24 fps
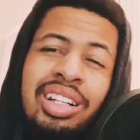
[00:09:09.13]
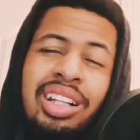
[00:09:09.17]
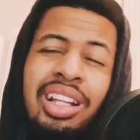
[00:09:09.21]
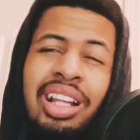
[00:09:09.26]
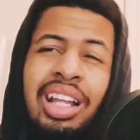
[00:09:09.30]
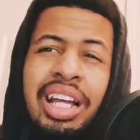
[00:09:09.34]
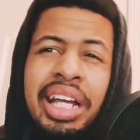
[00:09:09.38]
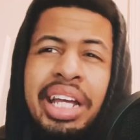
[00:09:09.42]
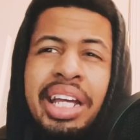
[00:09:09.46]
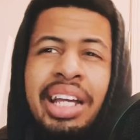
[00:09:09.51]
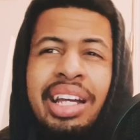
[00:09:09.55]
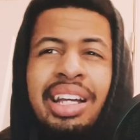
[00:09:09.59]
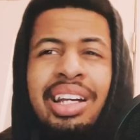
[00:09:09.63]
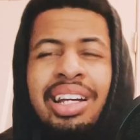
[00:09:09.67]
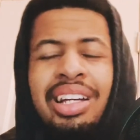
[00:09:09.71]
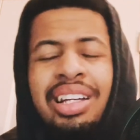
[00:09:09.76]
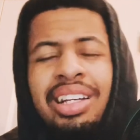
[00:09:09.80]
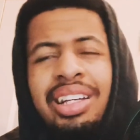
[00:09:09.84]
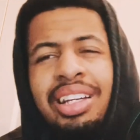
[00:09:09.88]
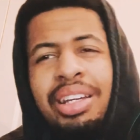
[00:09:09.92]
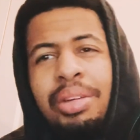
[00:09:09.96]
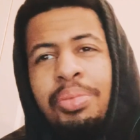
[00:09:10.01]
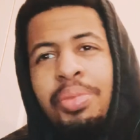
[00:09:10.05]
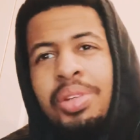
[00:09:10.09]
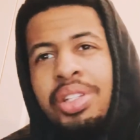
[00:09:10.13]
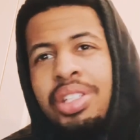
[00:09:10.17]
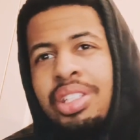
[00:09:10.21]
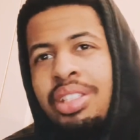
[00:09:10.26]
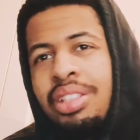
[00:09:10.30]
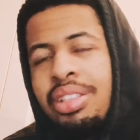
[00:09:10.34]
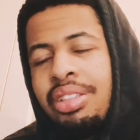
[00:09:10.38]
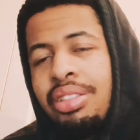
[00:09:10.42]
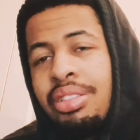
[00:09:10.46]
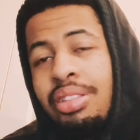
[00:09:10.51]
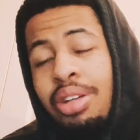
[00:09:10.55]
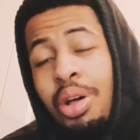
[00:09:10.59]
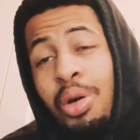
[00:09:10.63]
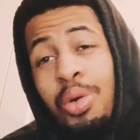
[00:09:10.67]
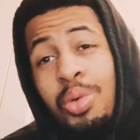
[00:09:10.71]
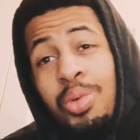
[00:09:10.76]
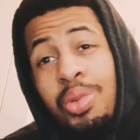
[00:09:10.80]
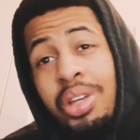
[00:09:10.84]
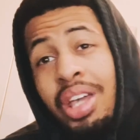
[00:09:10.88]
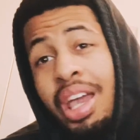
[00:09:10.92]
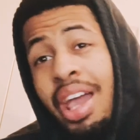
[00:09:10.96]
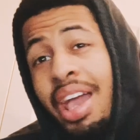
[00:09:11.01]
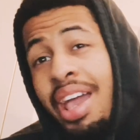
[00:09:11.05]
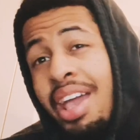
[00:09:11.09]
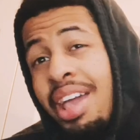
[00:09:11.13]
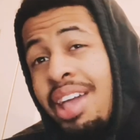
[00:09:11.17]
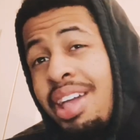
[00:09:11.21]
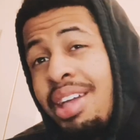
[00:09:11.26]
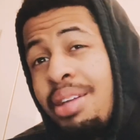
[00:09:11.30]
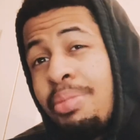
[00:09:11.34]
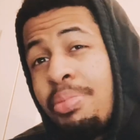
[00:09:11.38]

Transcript: Like, it was okay,